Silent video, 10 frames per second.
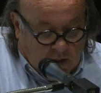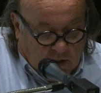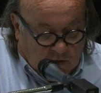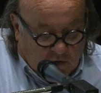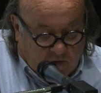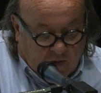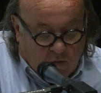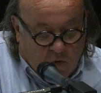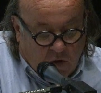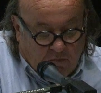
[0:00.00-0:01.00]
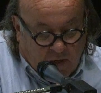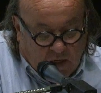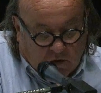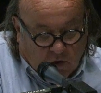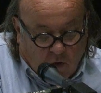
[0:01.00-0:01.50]
so that they would
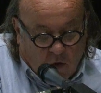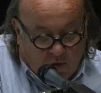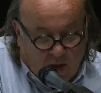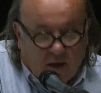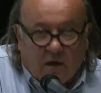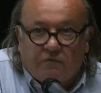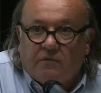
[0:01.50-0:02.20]
be, to quote N.F.